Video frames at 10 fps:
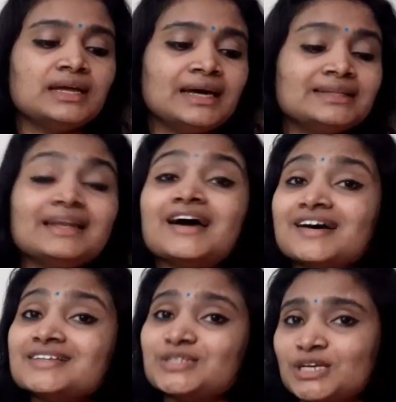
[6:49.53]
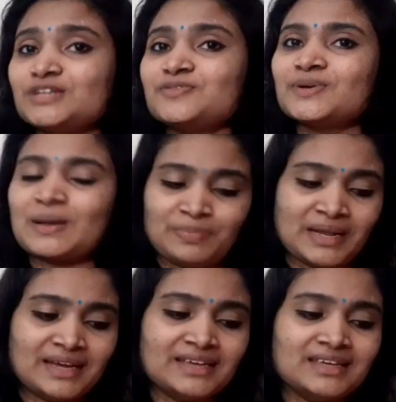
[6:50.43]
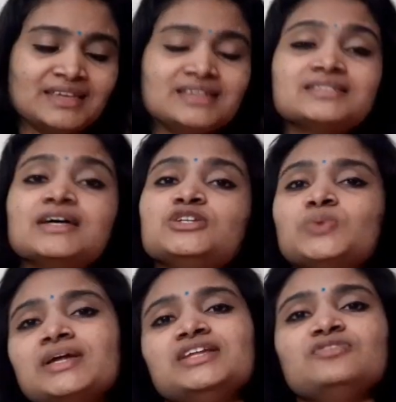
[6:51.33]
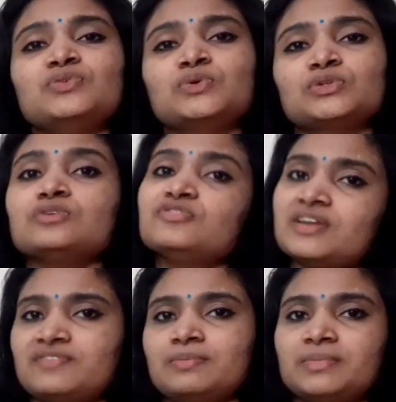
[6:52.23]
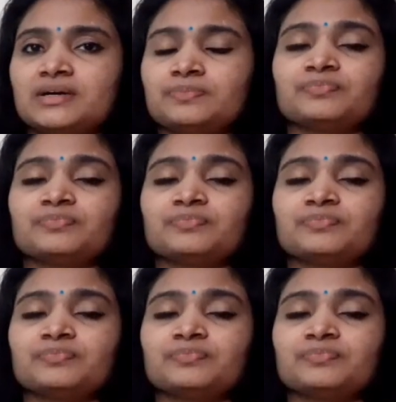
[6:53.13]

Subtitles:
and the last date for applying is 24th of November.